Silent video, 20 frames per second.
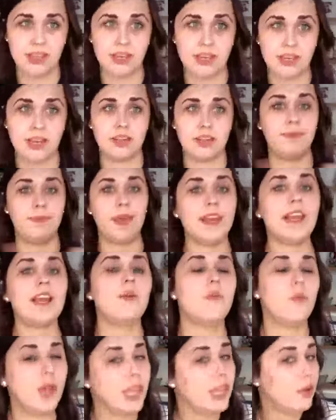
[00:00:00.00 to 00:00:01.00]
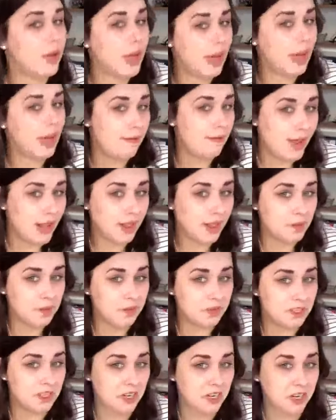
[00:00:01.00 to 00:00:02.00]
Now depending on what you have
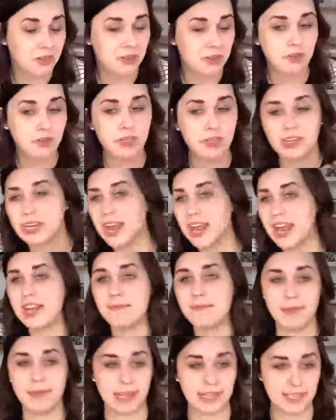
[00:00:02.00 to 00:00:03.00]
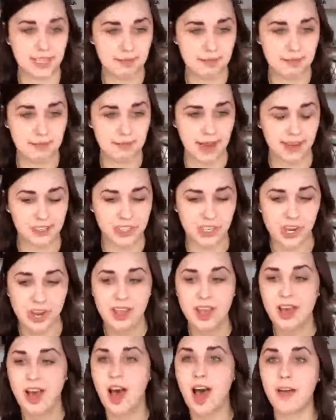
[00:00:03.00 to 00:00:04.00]
available to you, you can kind of mix and match.
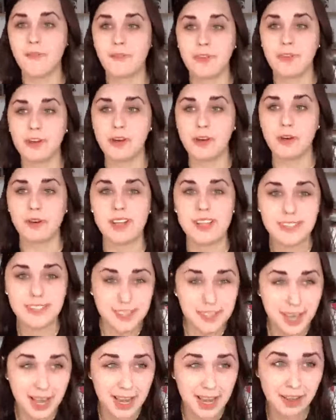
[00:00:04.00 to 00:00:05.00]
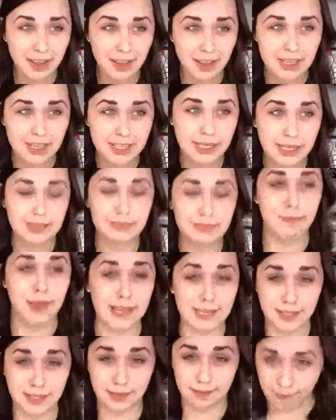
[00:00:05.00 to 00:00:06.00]
If you notice, the title of this is
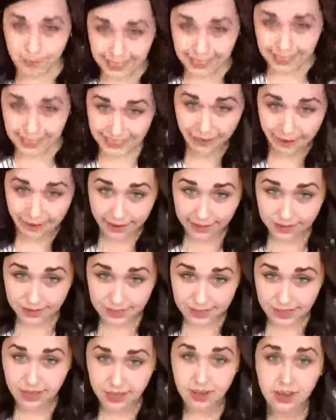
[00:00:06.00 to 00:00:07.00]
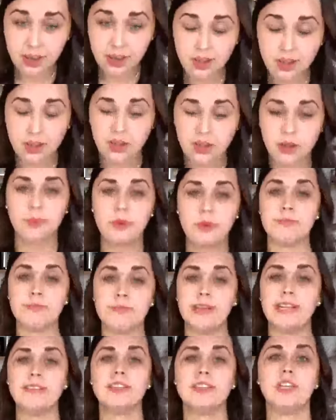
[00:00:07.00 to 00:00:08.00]
Mixed Media Hearts, which
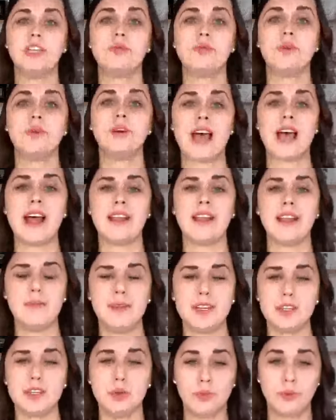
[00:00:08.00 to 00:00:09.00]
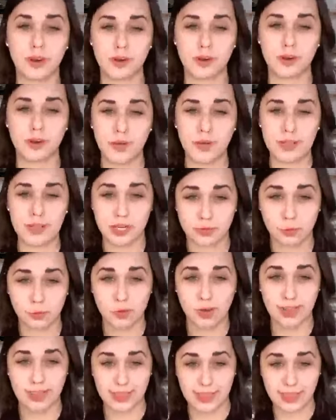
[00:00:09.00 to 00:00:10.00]
means you are not limited to work with just
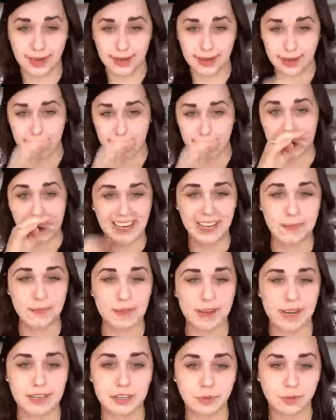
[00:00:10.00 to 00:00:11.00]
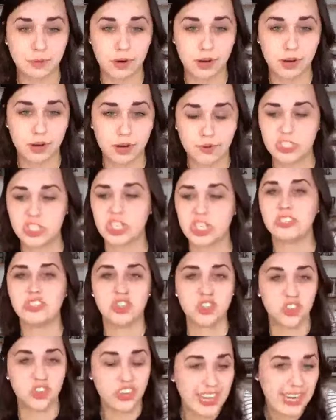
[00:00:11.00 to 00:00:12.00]
one thing. You're not limited to work with
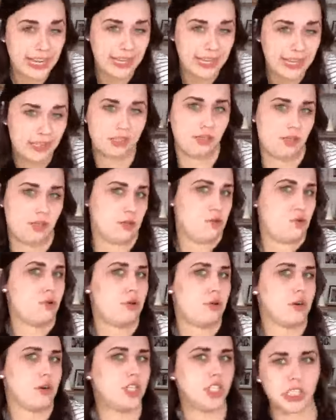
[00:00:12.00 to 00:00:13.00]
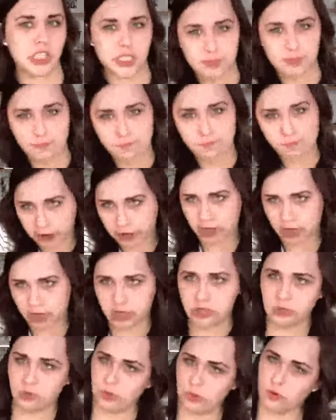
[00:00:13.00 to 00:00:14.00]
just crayons or just
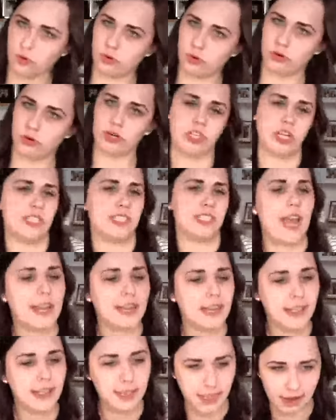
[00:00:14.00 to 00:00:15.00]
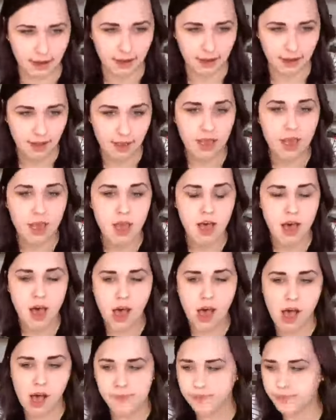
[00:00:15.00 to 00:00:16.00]
markers or just anything.
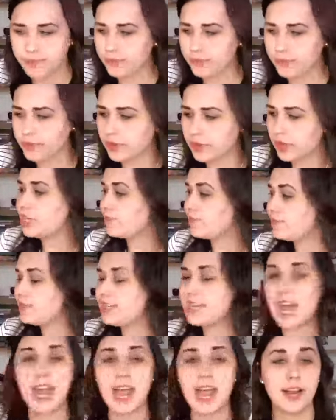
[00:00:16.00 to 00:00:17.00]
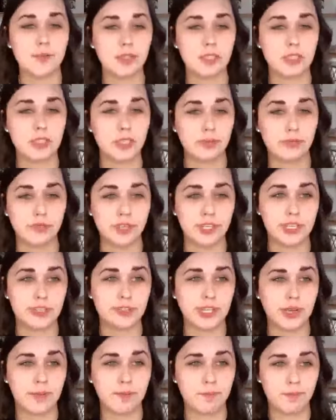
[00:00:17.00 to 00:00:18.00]
Jim Dine was known for
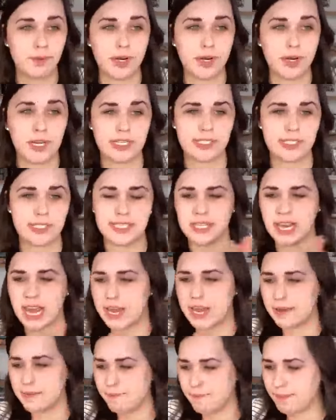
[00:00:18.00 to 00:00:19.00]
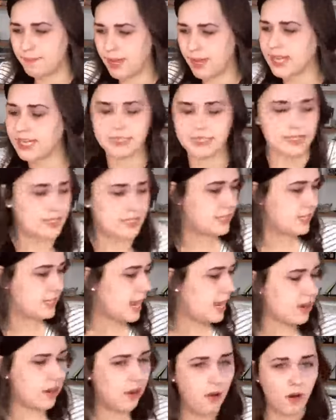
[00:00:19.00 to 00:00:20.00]
using print and paint
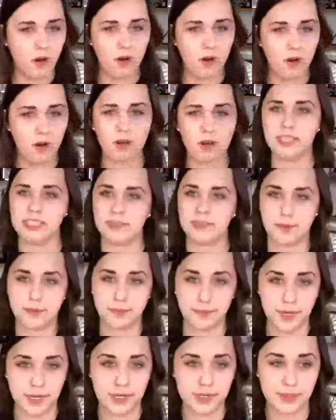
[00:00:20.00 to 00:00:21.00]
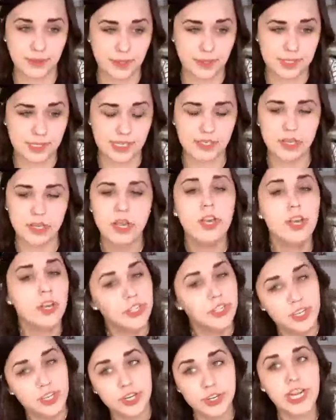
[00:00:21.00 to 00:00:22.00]
and all these different resources
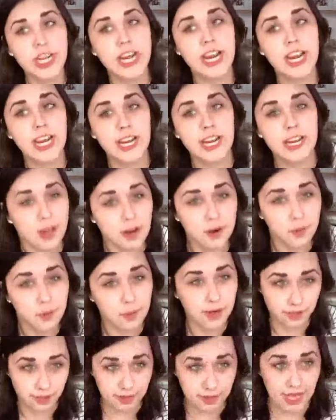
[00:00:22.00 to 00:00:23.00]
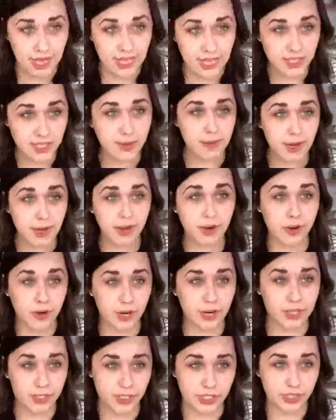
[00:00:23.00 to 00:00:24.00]
to create his artwork, so that's what I'm going to
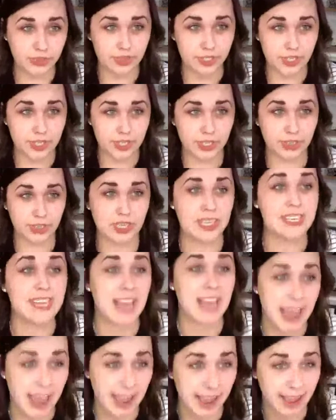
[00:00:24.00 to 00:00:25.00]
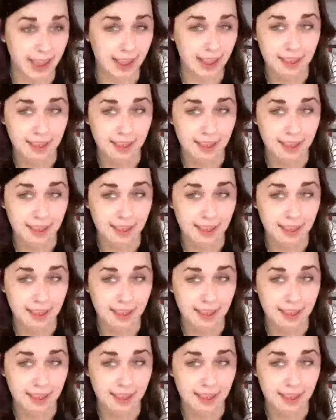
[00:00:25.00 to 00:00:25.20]
encourage you to do today.